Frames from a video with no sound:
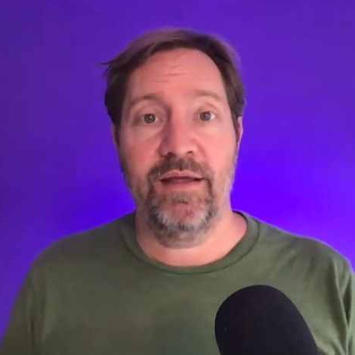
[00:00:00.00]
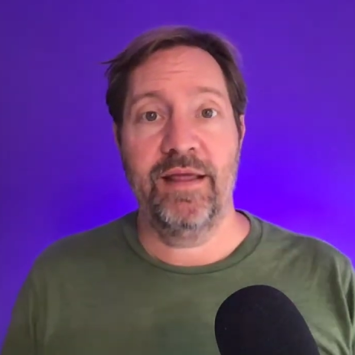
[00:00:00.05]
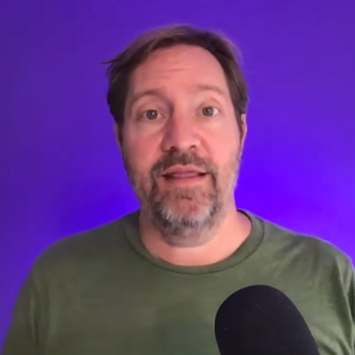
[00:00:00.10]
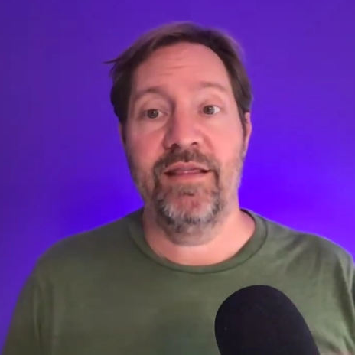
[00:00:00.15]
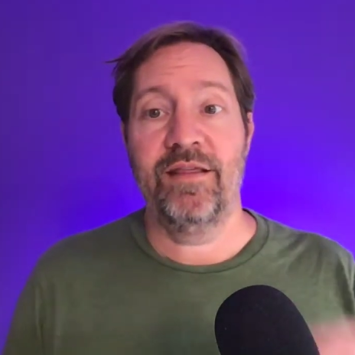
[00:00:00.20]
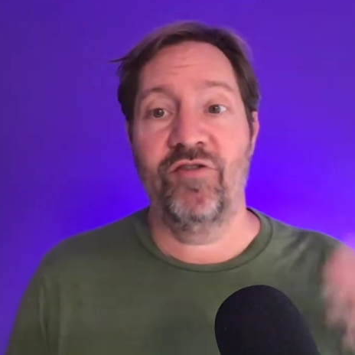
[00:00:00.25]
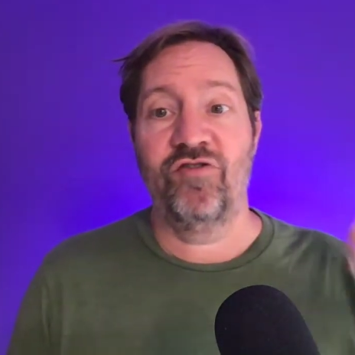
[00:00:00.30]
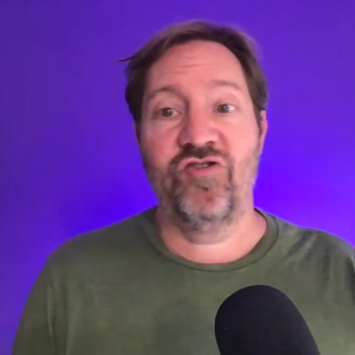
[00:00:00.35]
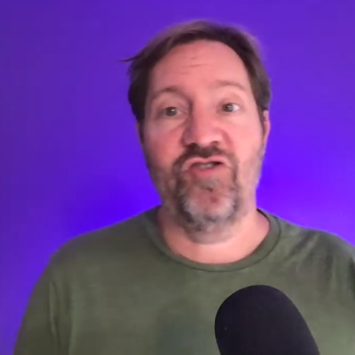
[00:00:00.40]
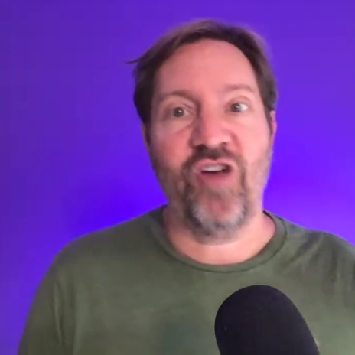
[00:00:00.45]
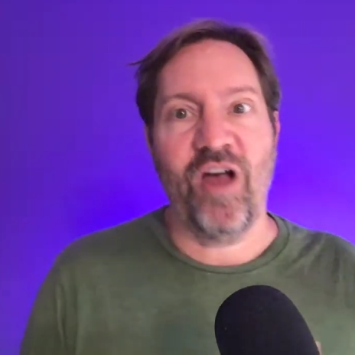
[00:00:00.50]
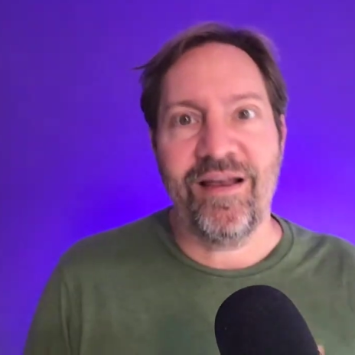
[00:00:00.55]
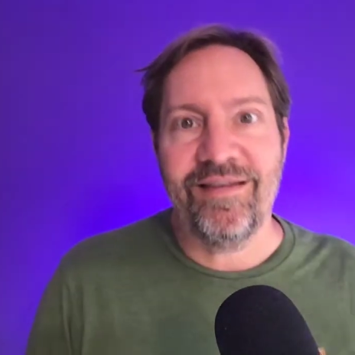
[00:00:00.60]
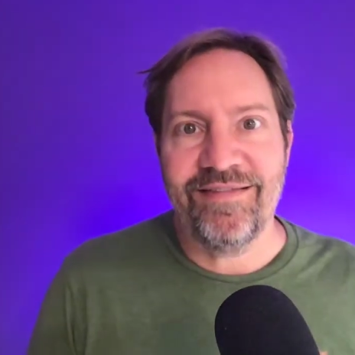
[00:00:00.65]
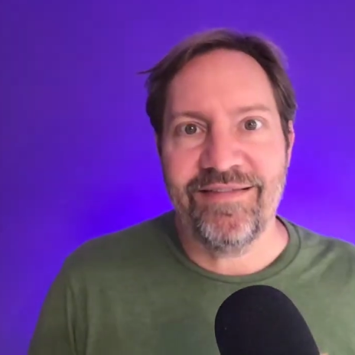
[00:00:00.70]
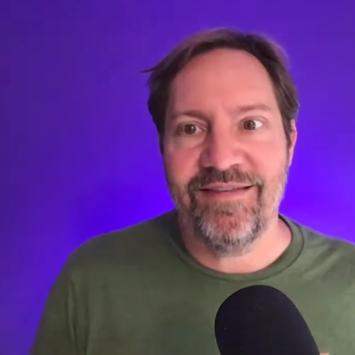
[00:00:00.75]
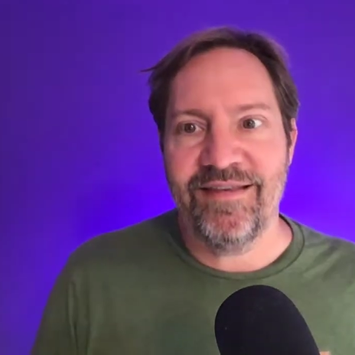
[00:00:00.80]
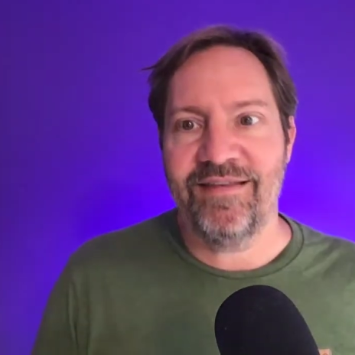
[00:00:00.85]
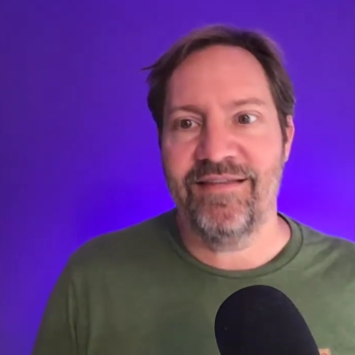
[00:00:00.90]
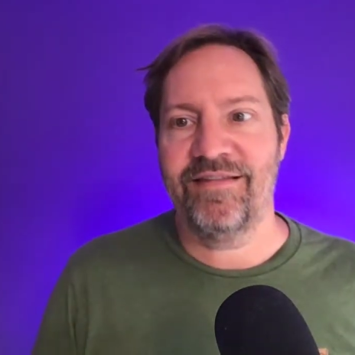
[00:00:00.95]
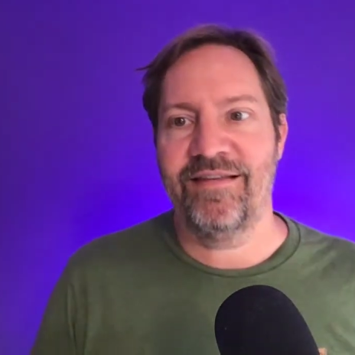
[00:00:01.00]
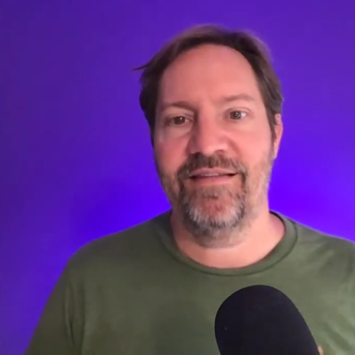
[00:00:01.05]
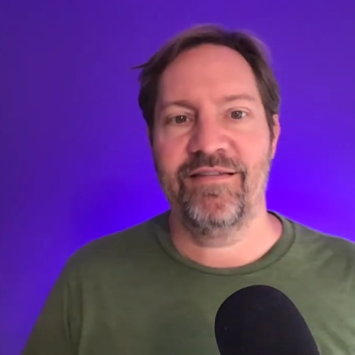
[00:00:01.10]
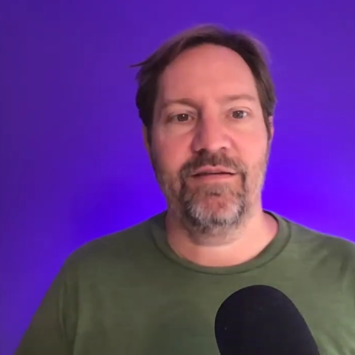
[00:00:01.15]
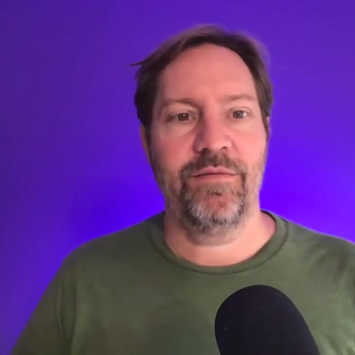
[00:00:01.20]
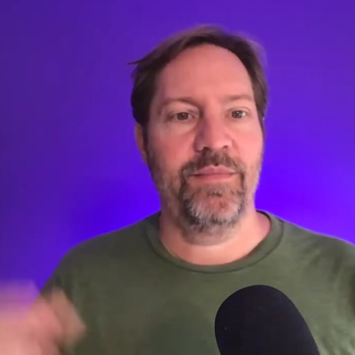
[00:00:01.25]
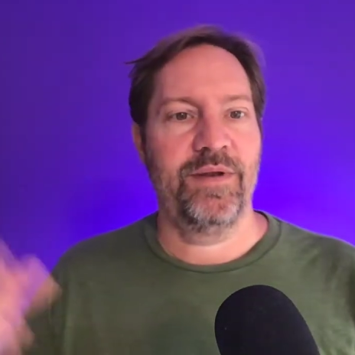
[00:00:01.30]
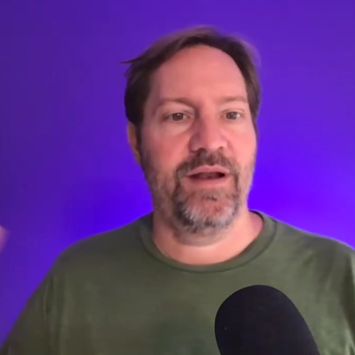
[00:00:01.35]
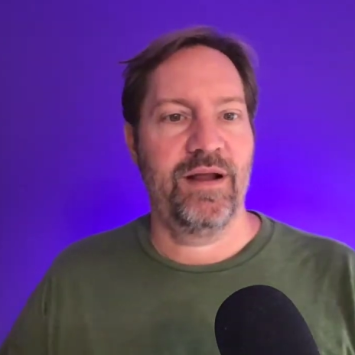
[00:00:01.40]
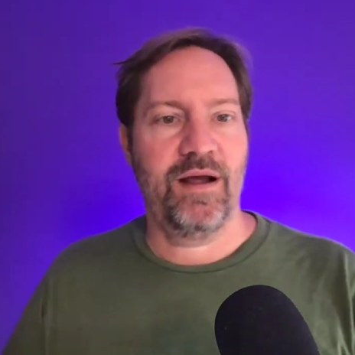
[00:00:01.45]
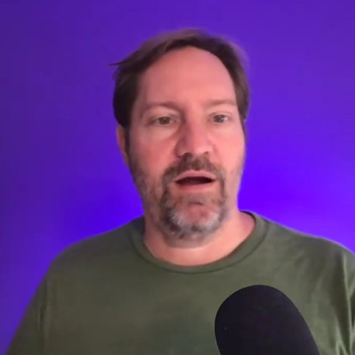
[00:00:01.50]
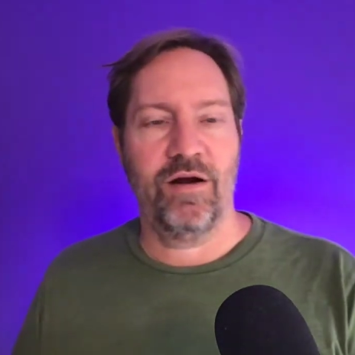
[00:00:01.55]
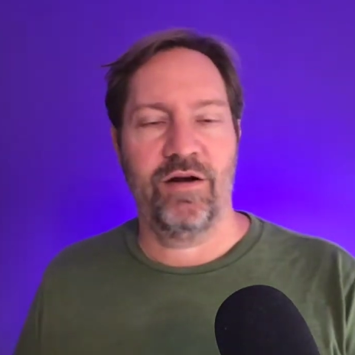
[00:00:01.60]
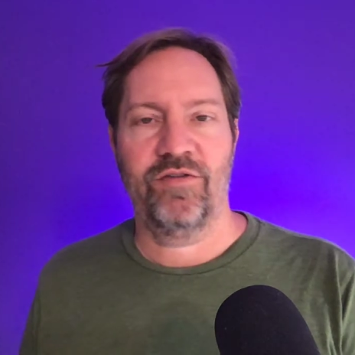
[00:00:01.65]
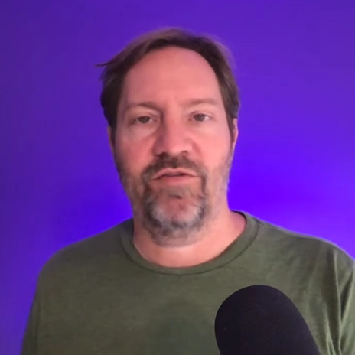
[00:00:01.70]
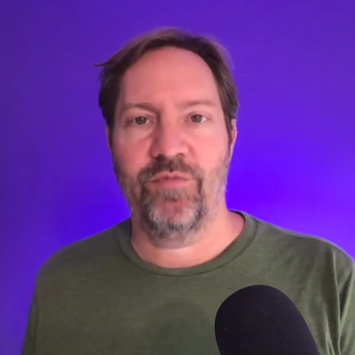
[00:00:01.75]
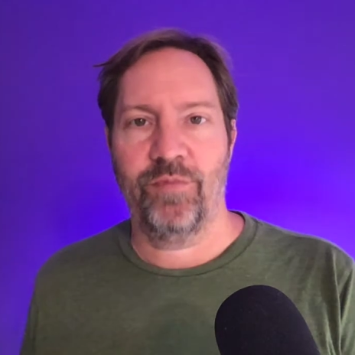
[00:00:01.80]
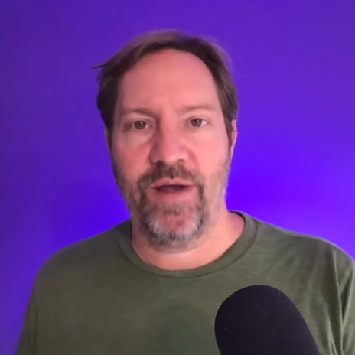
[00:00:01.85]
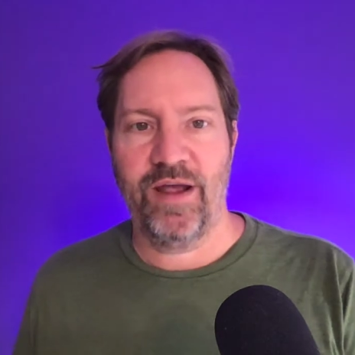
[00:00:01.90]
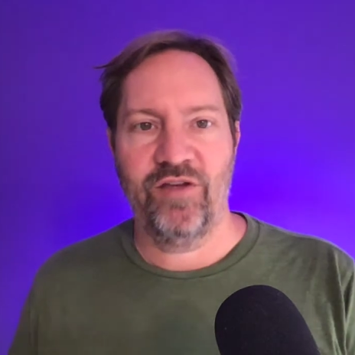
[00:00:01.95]
in the justice system and
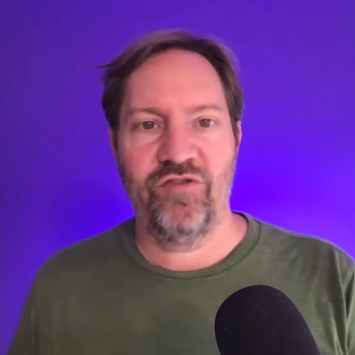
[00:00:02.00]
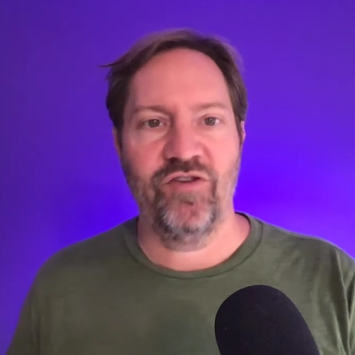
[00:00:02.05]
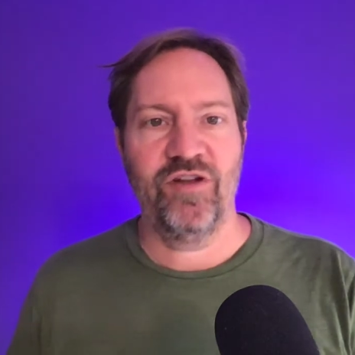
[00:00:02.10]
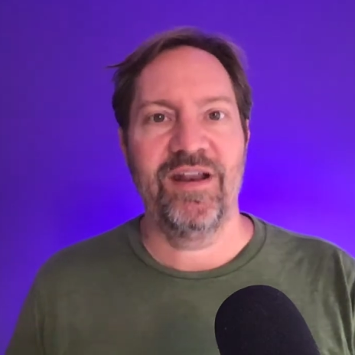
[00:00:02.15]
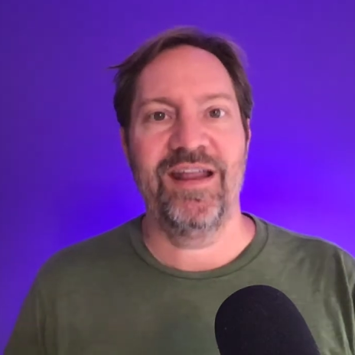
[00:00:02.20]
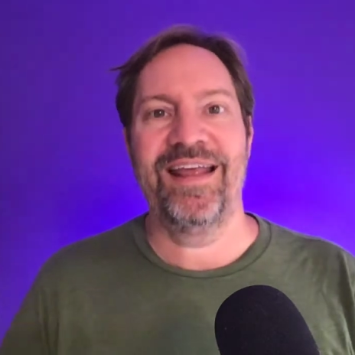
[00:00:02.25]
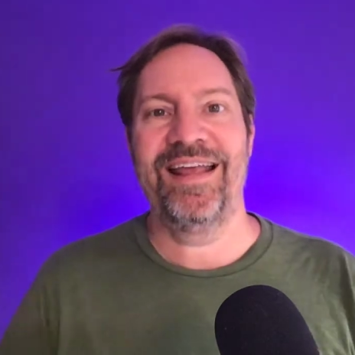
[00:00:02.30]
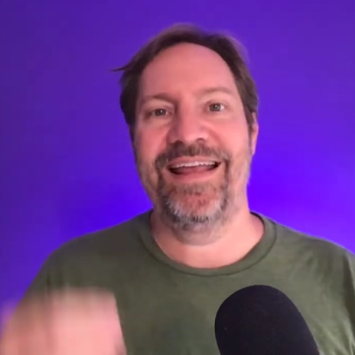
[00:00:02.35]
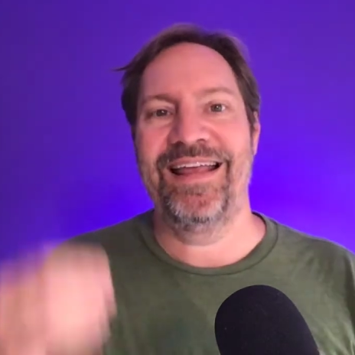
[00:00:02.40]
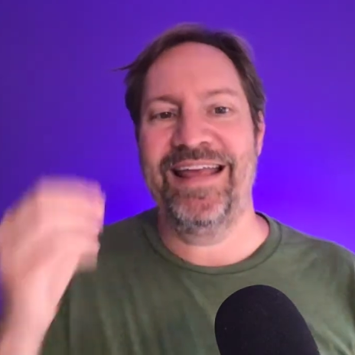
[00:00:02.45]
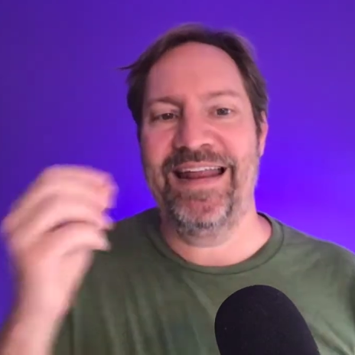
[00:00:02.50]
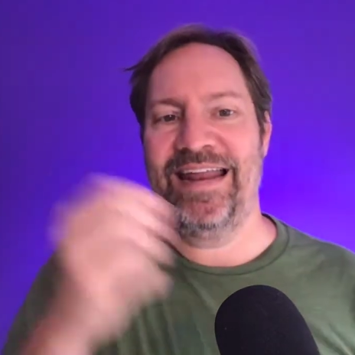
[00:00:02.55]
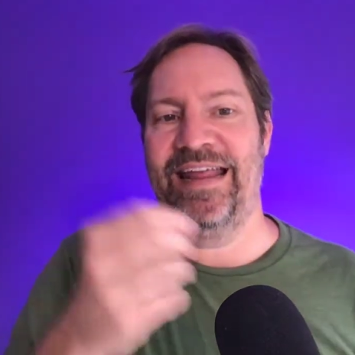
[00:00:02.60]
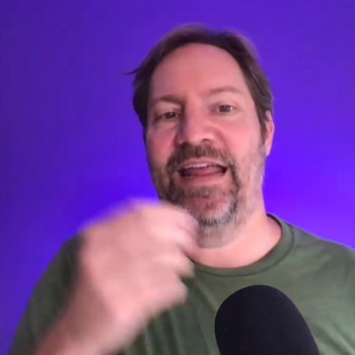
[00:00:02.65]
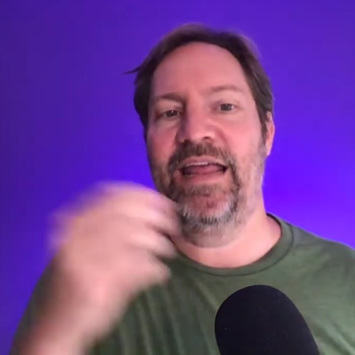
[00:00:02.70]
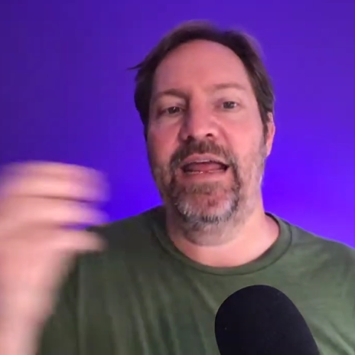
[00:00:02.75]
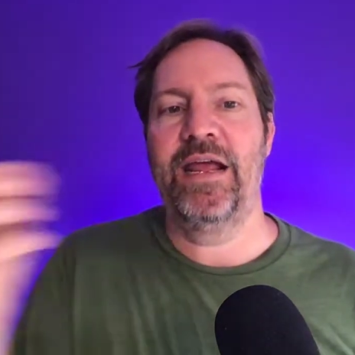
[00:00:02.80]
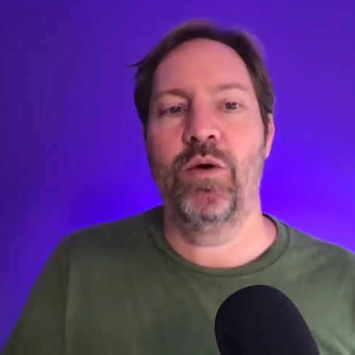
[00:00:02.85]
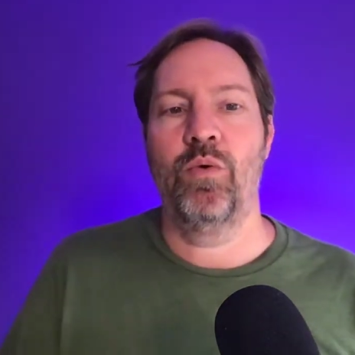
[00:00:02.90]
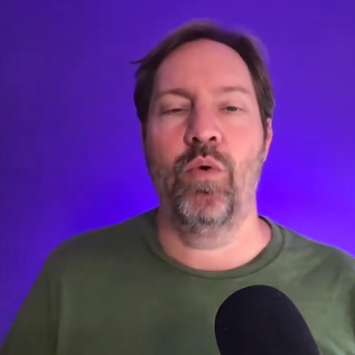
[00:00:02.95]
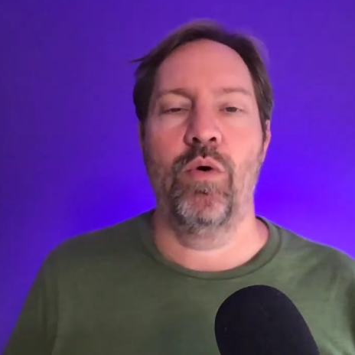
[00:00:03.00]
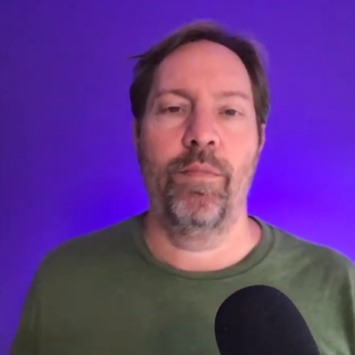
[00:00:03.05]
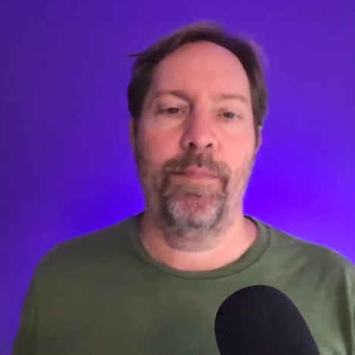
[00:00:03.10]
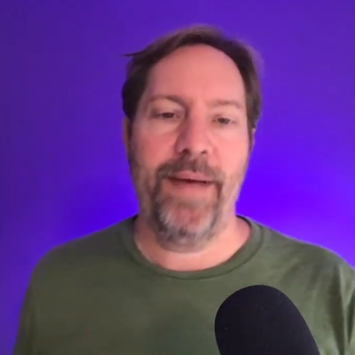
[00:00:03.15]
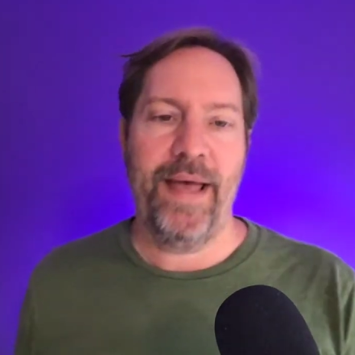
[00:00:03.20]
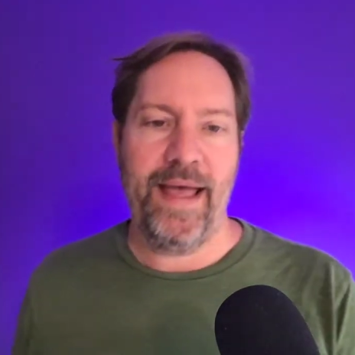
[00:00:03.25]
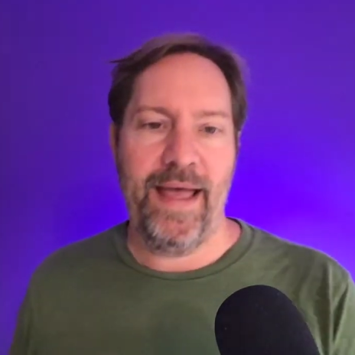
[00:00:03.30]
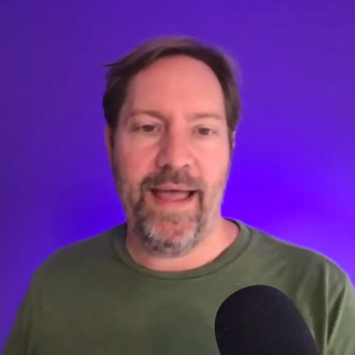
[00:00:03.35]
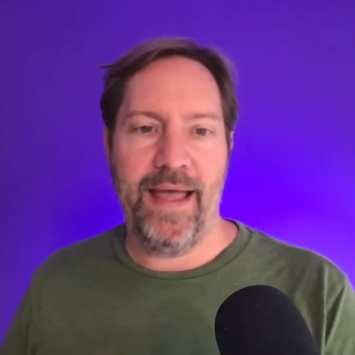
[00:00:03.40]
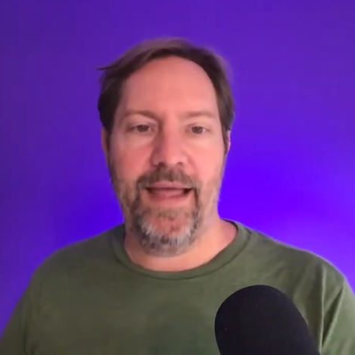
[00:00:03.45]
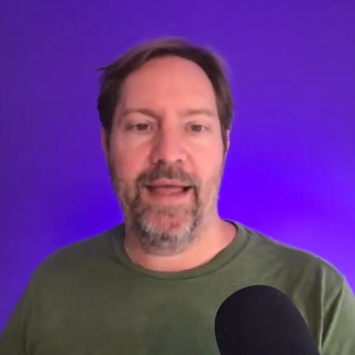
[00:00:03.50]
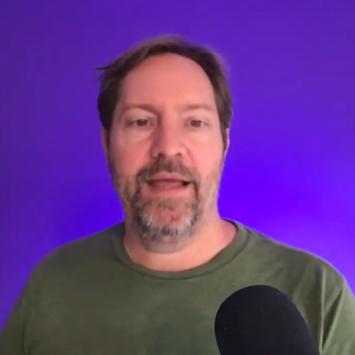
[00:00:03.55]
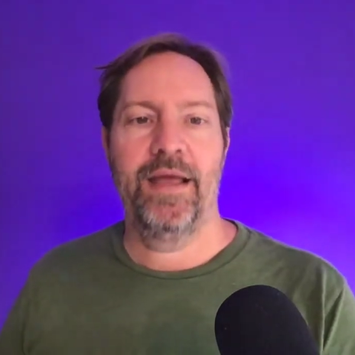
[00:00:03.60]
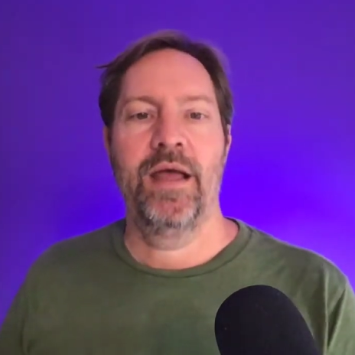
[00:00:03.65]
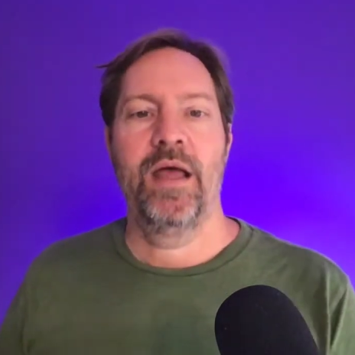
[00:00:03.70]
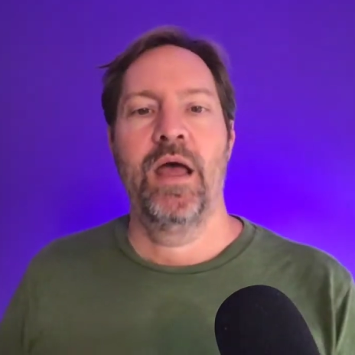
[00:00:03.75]
incarceration, and getting equal pay,